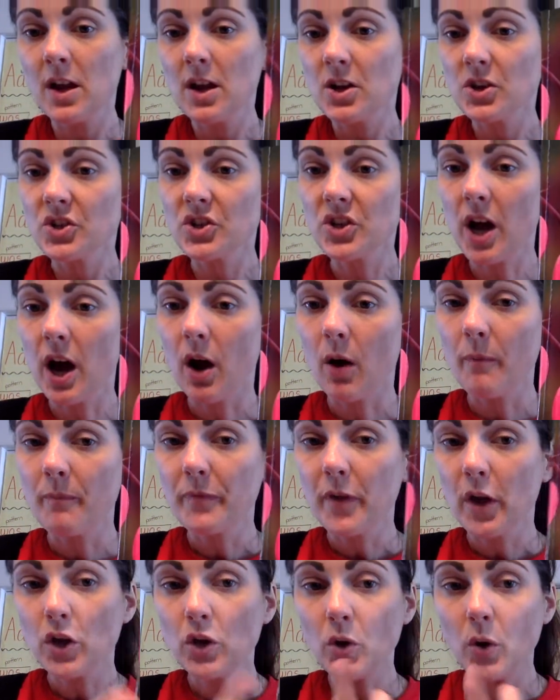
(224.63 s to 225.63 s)
So
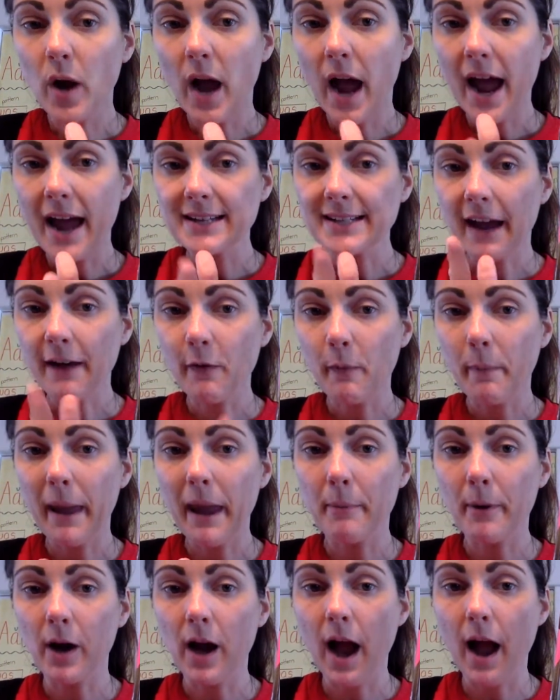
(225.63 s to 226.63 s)
you guys have a
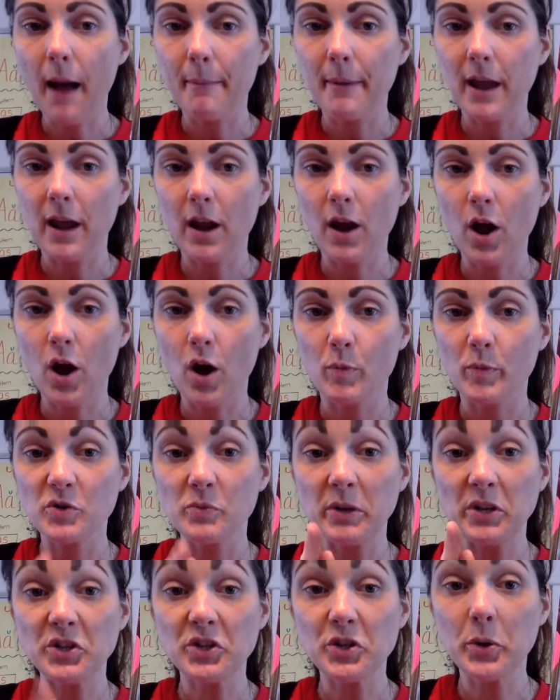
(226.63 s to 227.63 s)
paper copy at home, which
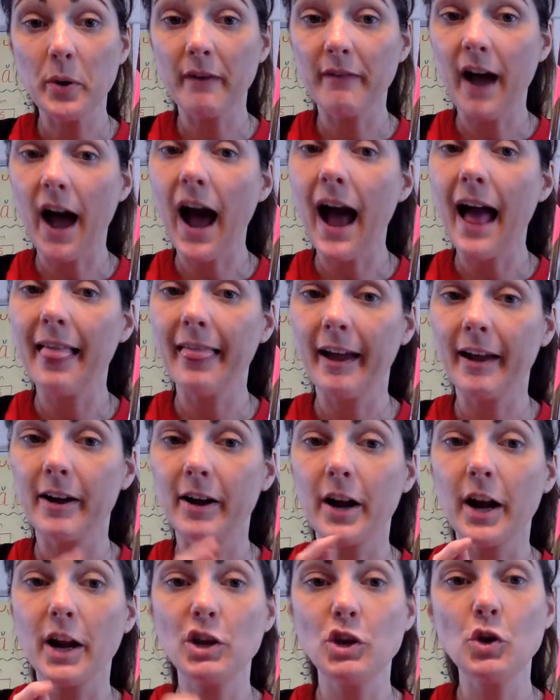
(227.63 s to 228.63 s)
means you have a
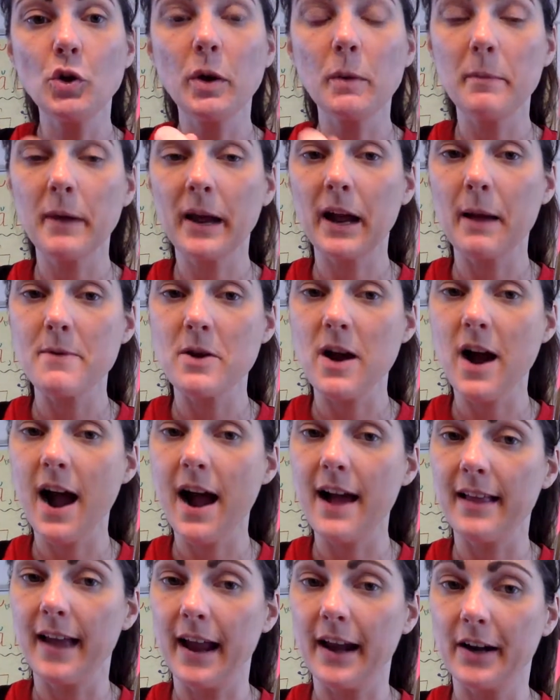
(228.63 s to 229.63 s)
highlighter, and you can pick up your
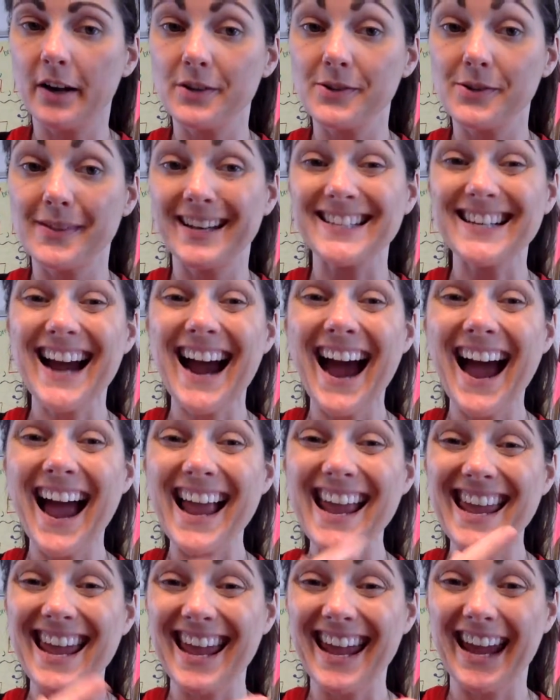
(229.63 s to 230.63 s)
highlighter and do this. I
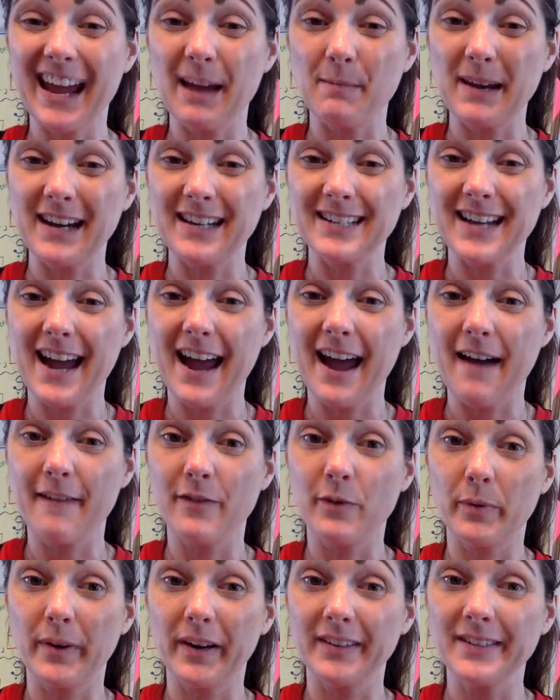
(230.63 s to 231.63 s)
can't, because I have
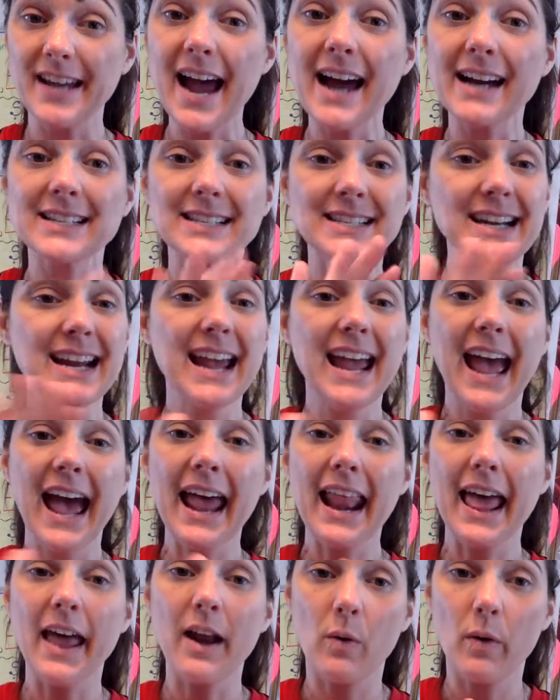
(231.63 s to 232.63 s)
the real text
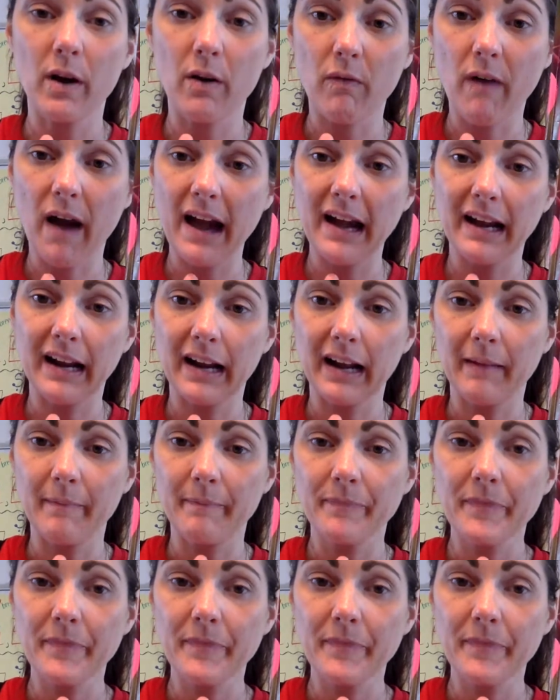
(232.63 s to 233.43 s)
and I don't want to write in it.